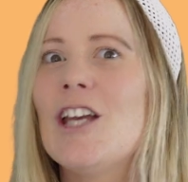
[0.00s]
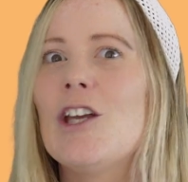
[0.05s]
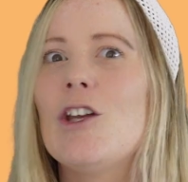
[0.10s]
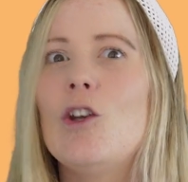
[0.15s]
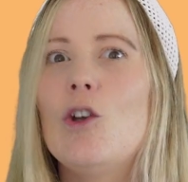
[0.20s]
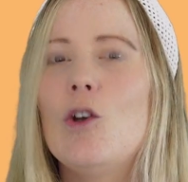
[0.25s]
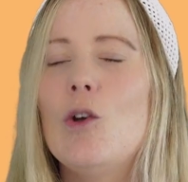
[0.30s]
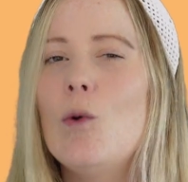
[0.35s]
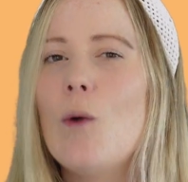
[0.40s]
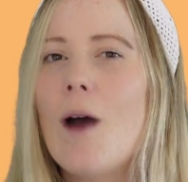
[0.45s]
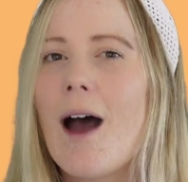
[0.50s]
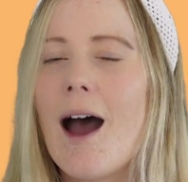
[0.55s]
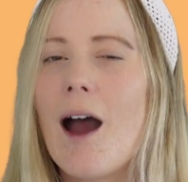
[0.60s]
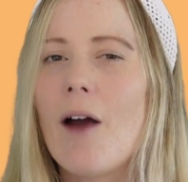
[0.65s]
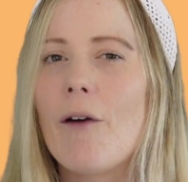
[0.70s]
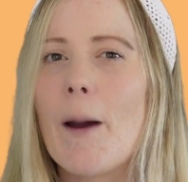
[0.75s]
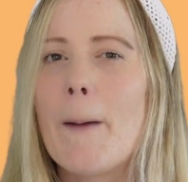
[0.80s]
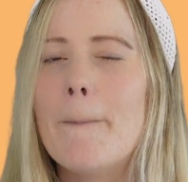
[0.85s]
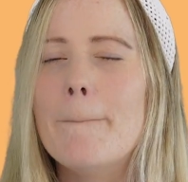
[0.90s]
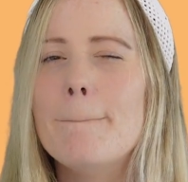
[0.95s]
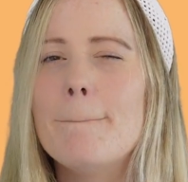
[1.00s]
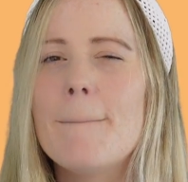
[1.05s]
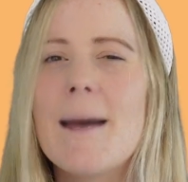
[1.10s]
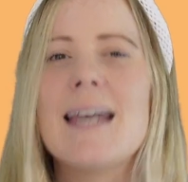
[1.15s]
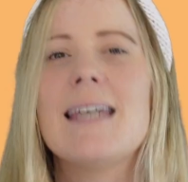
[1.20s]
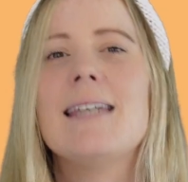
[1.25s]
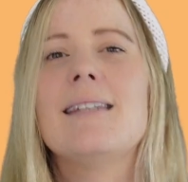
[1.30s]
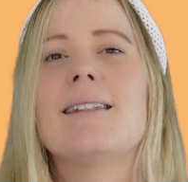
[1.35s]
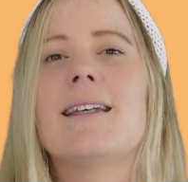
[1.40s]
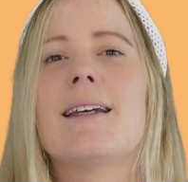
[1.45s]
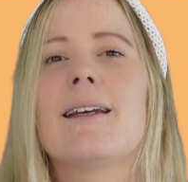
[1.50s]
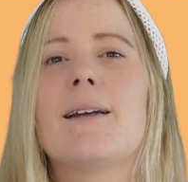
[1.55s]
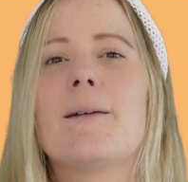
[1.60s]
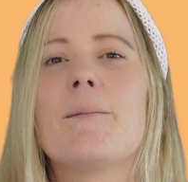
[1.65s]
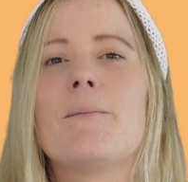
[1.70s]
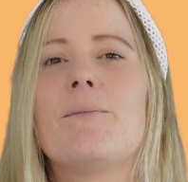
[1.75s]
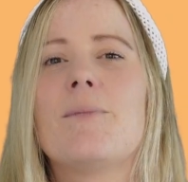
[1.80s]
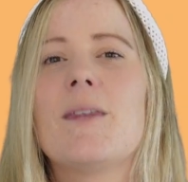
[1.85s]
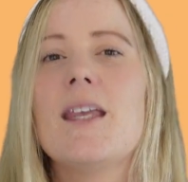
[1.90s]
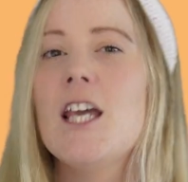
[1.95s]
You are amazing.
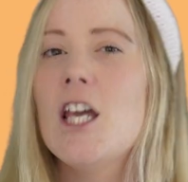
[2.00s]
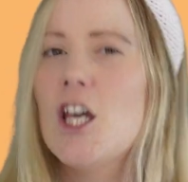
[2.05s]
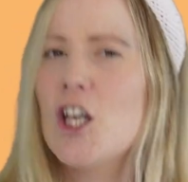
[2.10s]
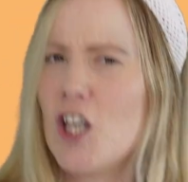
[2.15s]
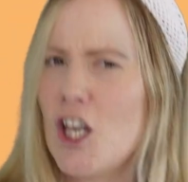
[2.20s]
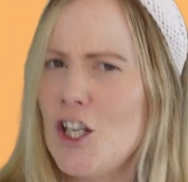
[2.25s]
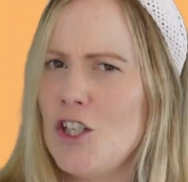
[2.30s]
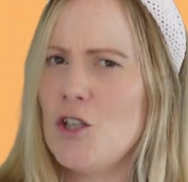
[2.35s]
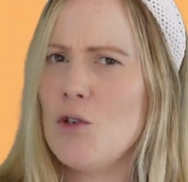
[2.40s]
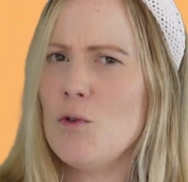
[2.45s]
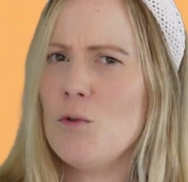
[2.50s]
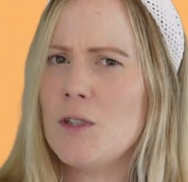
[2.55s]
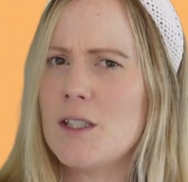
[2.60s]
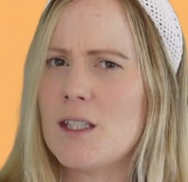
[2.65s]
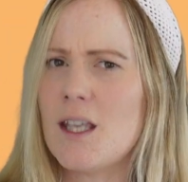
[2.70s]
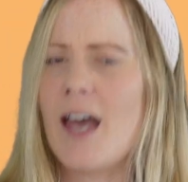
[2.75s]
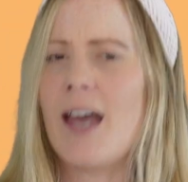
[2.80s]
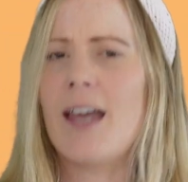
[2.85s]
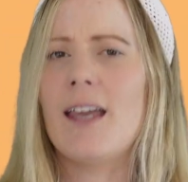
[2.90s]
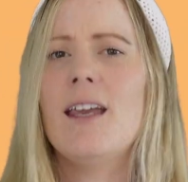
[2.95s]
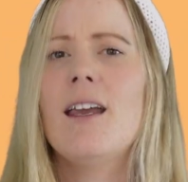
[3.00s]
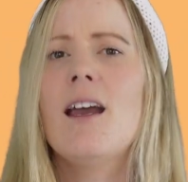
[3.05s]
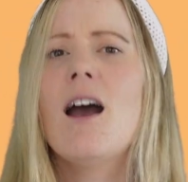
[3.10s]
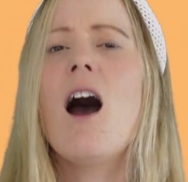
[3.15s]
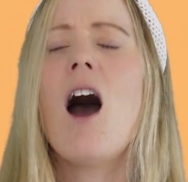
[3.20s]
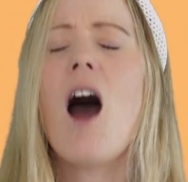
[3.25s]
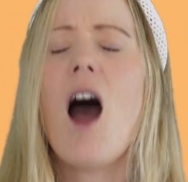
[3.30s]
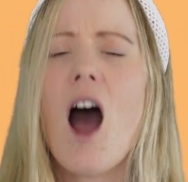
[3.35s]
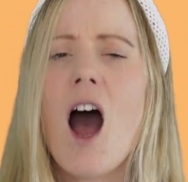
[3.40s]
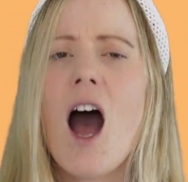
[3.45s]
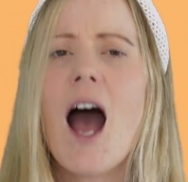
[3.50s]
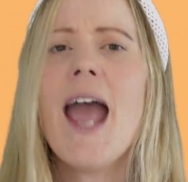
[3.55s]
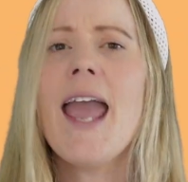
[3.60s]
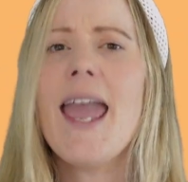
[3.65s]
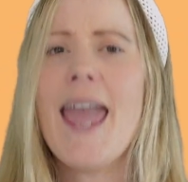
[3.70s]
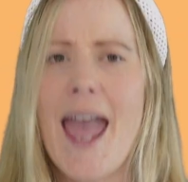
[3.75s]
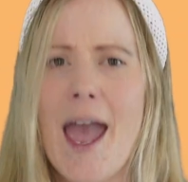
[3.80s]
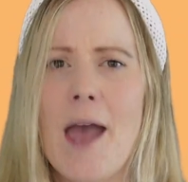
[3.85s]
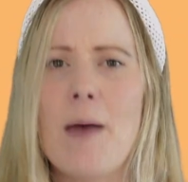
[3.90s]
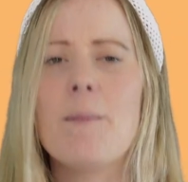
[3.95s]
Can you say,
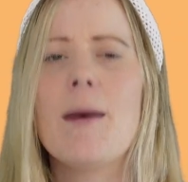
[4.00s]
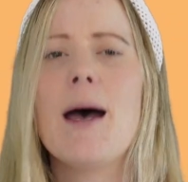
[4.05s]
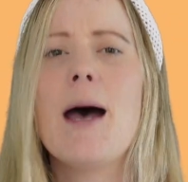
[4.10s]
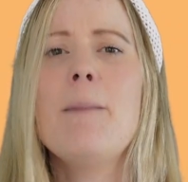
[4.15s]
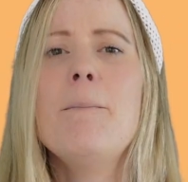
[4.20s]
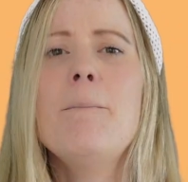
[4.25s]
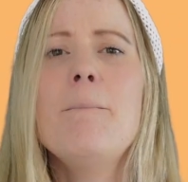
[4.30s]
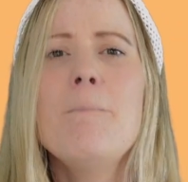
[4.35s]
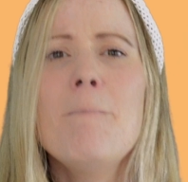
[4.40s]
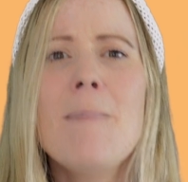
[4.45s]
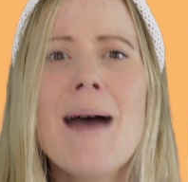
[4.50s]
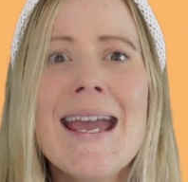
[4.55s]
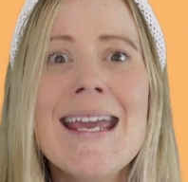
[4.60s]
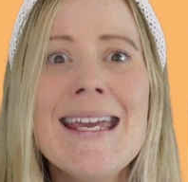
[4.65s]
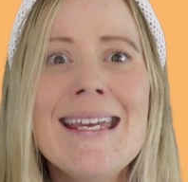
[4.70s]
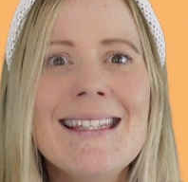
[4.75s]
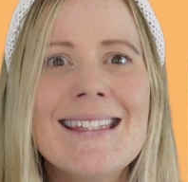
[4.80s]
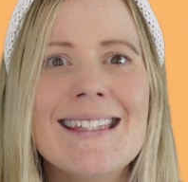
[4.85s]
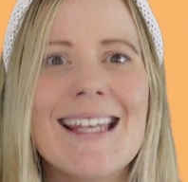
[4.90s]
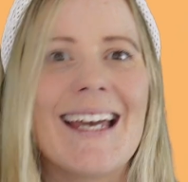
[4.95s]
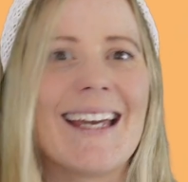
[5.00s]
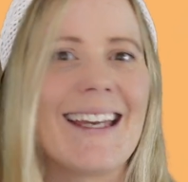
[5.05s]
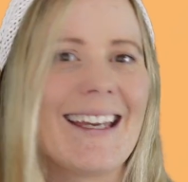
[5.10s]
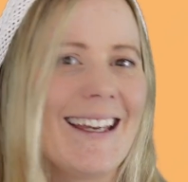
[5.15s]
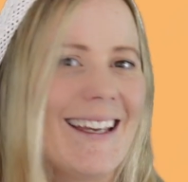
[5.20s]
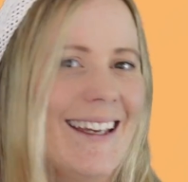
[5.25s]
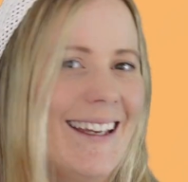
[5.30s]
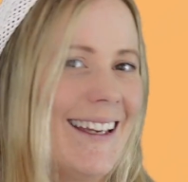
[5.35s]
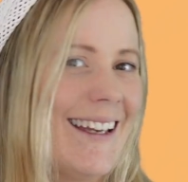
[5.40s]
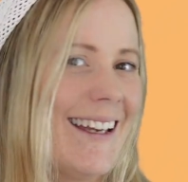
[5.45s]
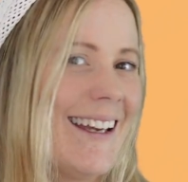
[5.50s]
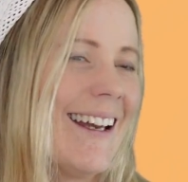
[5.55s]
I am amazing?